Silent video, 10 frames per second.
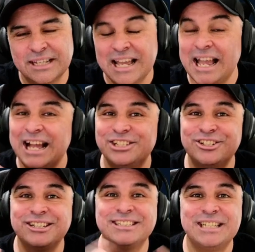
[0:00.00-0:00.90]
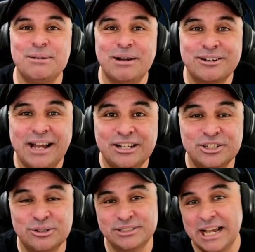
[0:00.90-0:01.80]
As you can see,
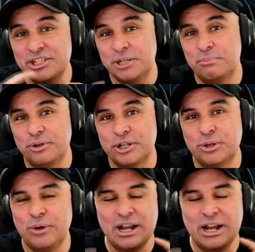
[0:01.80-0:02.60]
Michelangelo is actually pretty cool.